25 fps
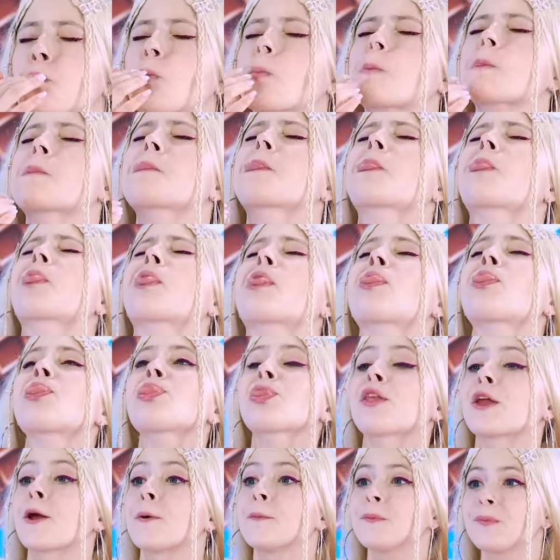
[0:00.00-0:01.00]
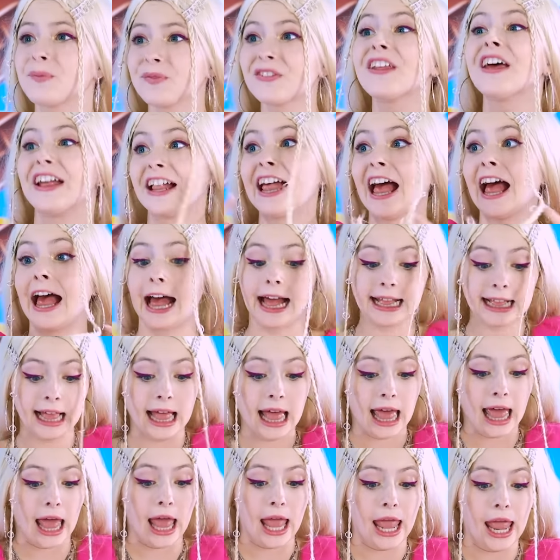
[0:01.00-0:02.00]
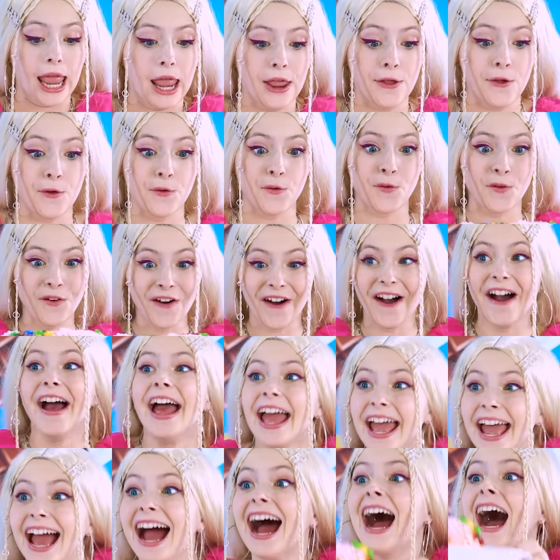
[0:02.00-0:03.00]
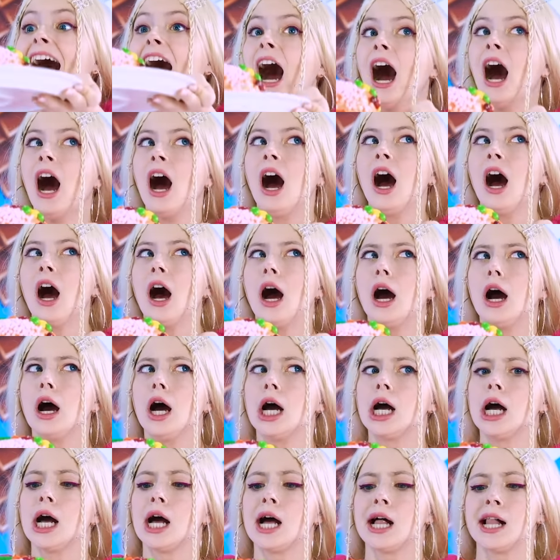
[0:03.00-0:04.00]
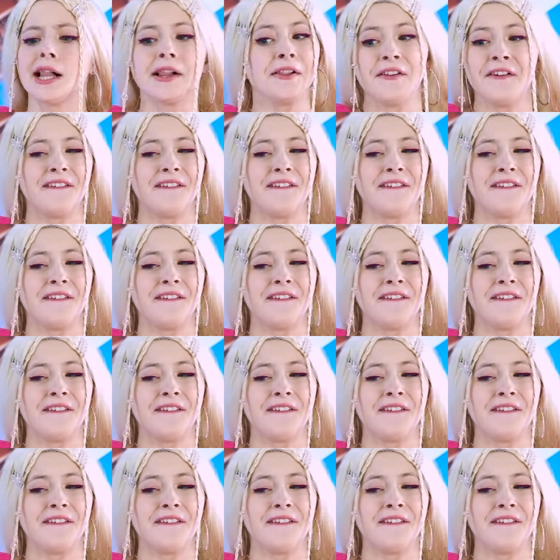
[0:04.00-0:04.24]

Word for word: kidding. Seriously, kids. No! Don't toss!